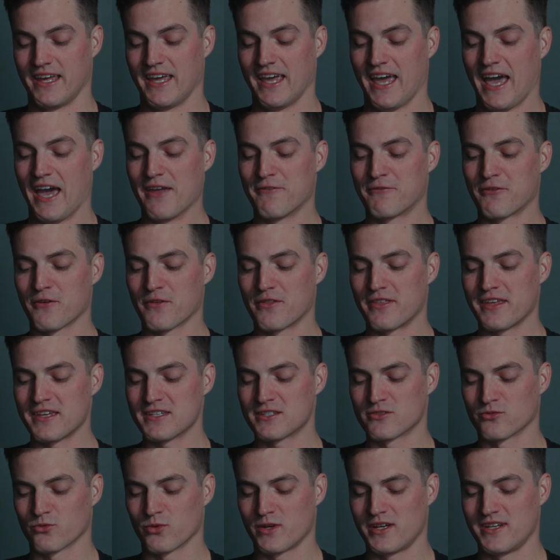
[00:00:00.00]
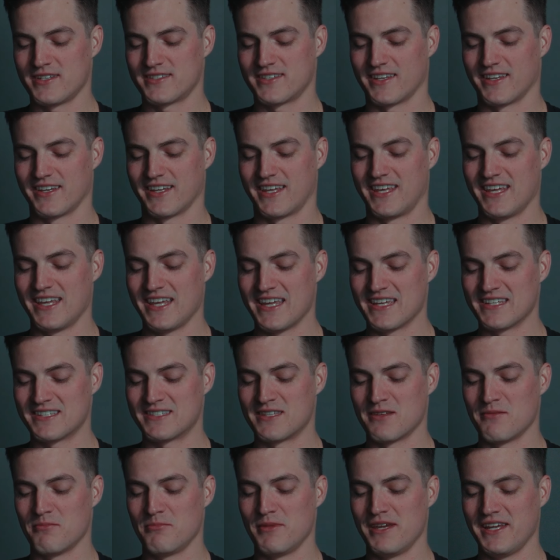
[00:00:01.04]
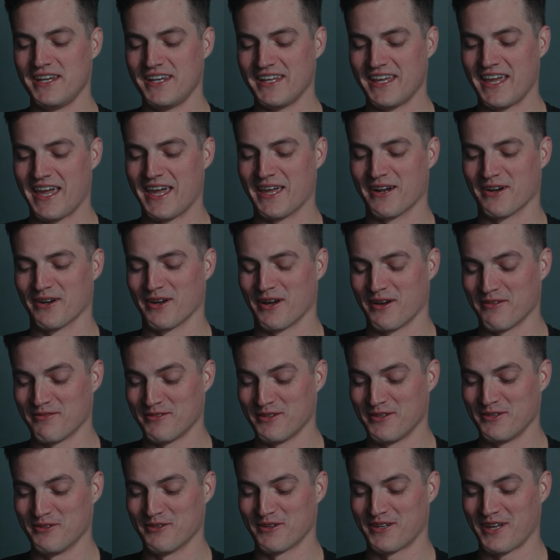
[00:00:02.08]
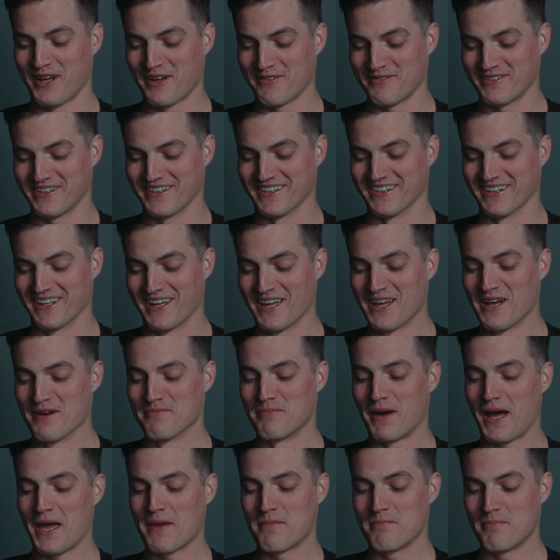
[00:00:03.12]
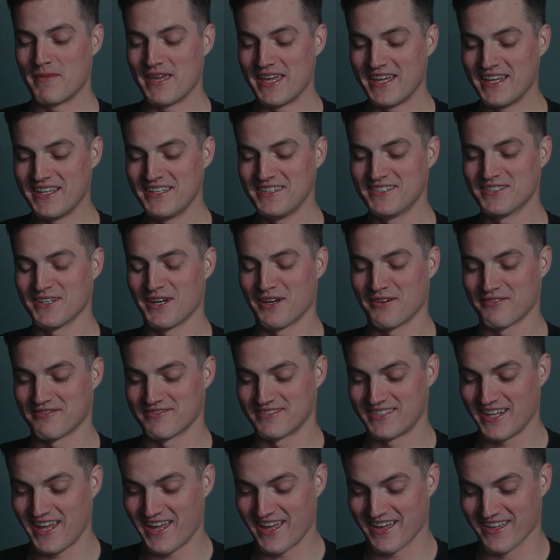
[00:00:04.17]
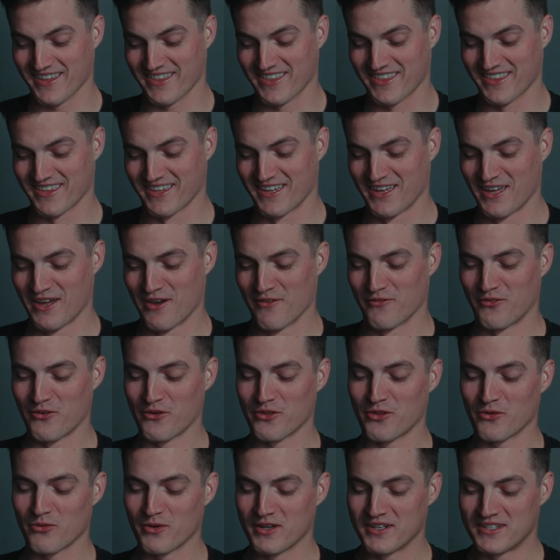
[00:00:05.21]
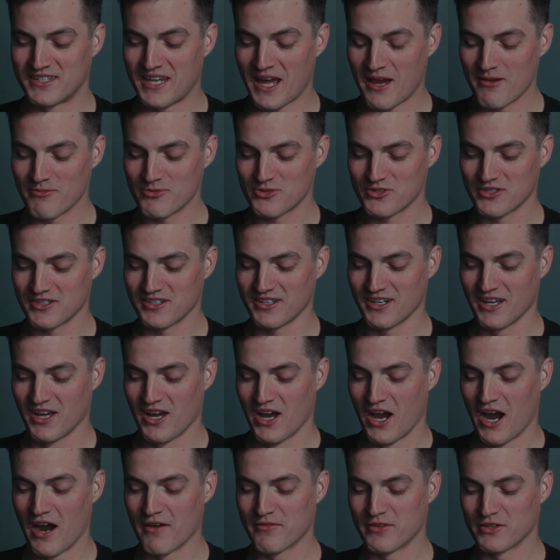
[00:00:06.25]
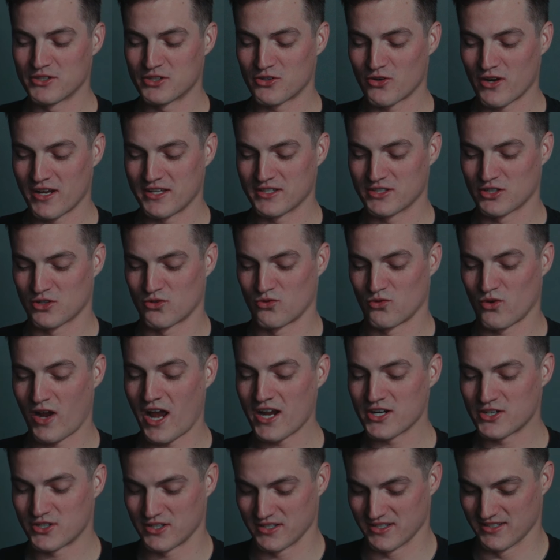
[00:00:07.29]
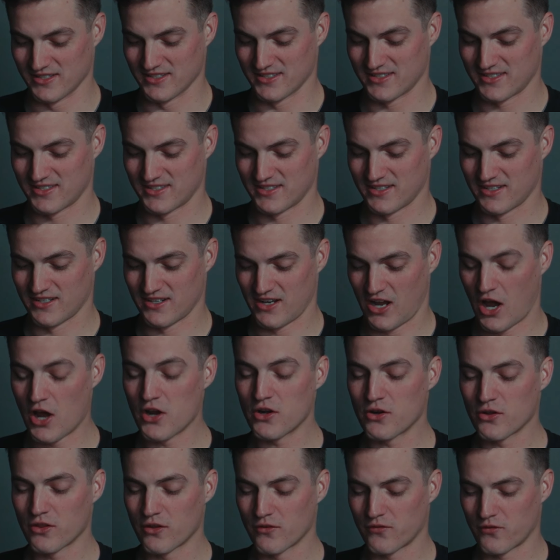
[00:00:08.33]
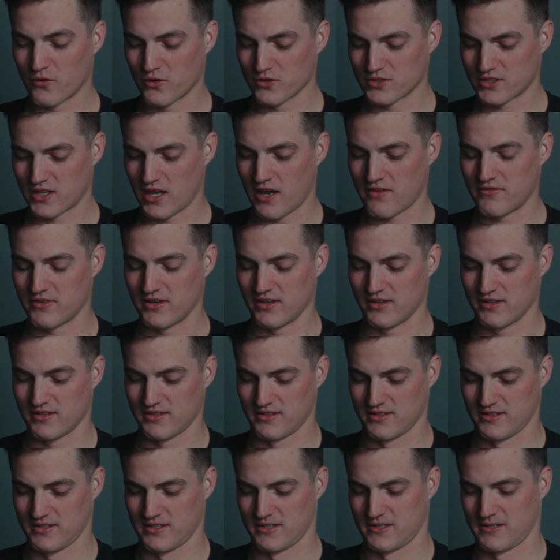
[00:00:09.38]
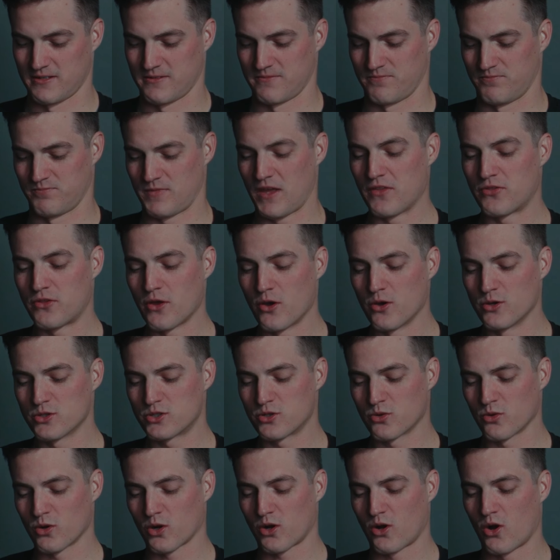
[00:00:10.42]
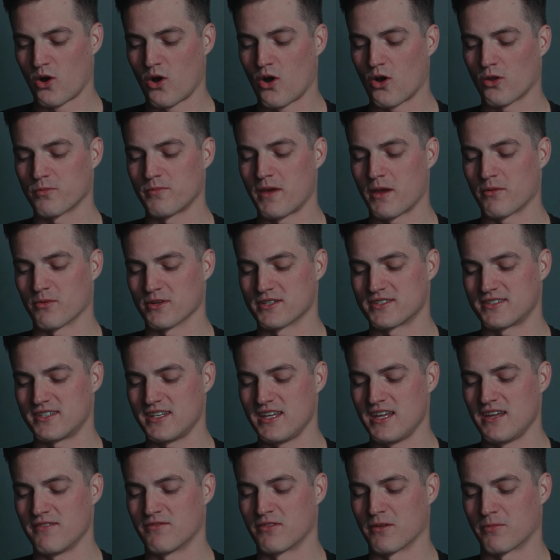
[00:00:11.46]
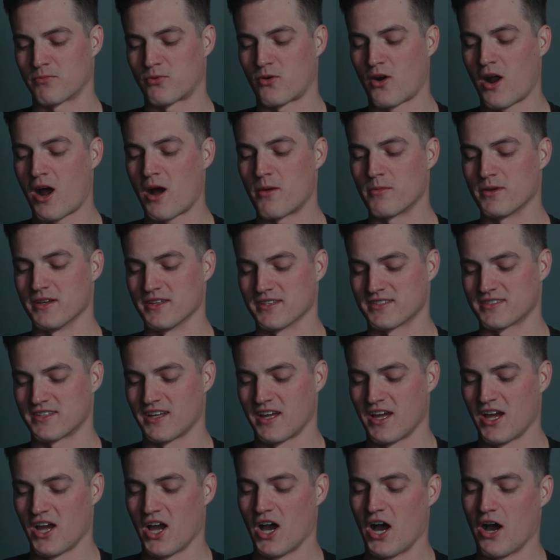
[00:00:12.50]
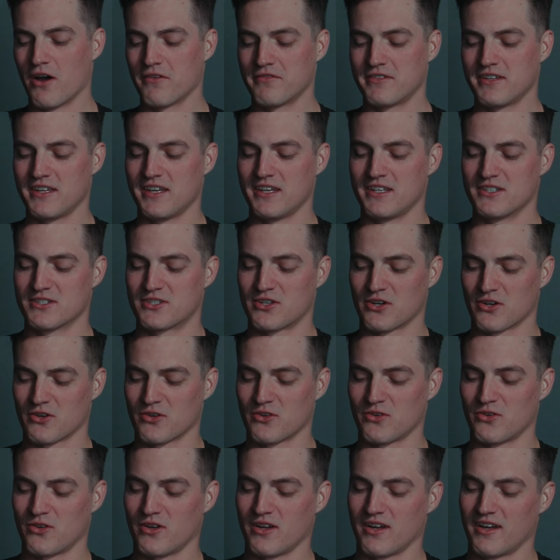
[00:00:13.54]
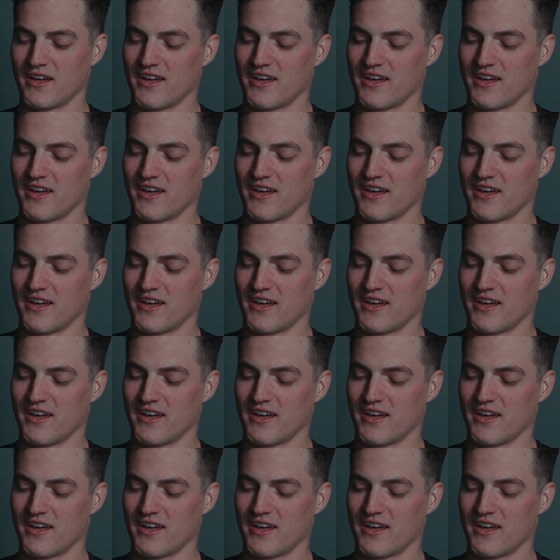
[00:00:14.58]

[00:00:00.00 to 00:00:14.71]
And for this reason, he is the mediator of the new covenant by means of death, for the redemption of the transgressions under the first covenant, that those who are called may receive the promise of the eternal